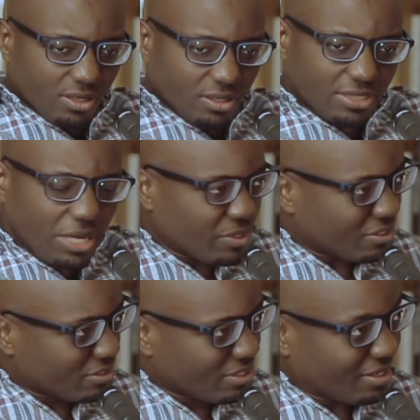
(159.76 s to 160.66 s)
statement
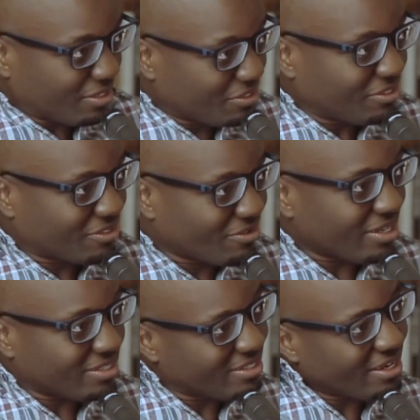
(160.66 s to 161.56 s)
to say, and this is
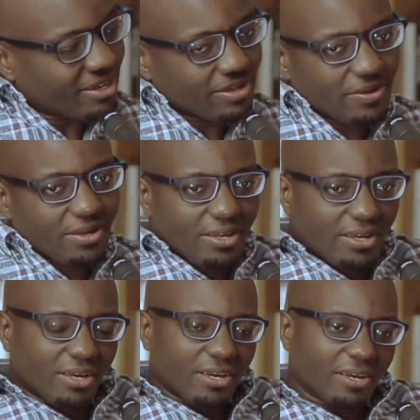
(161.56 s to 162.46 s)
Christ saying.
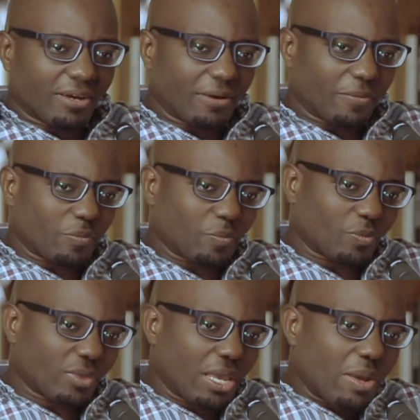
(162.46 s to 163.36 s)

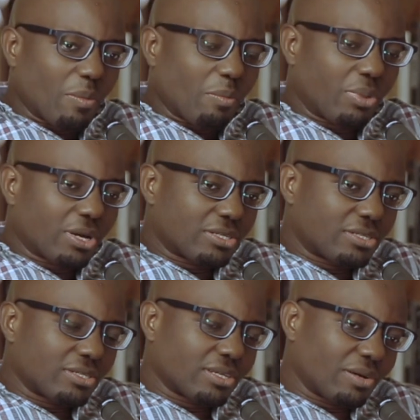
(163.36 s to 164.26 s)

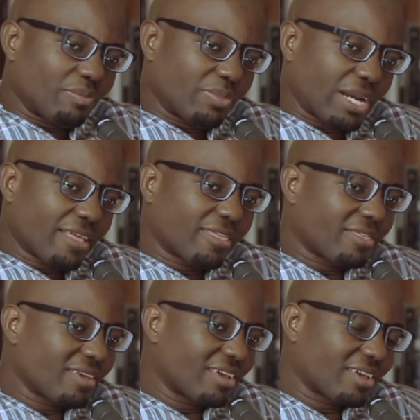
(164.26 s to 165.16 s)
But I
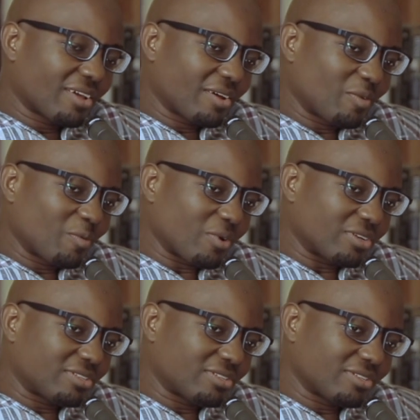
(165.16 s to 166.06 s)
think
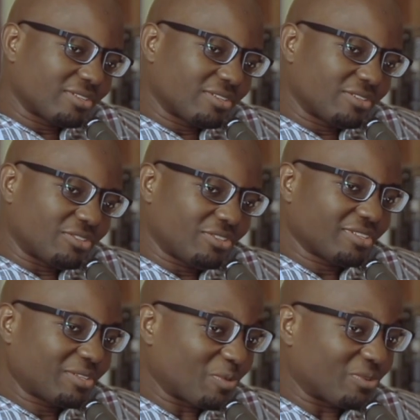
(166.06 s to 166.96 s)
what
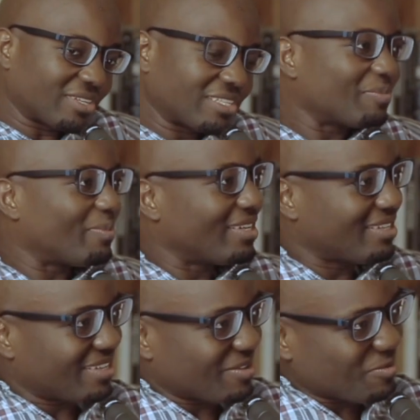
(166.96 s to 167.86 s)
Jesus was
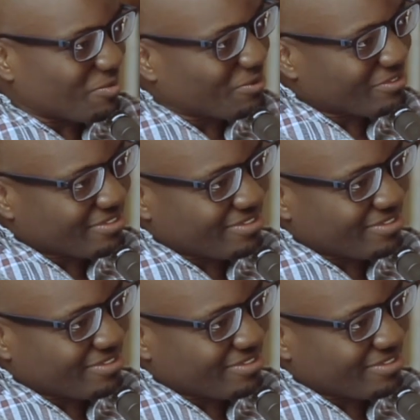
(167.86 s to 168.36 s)
explaining was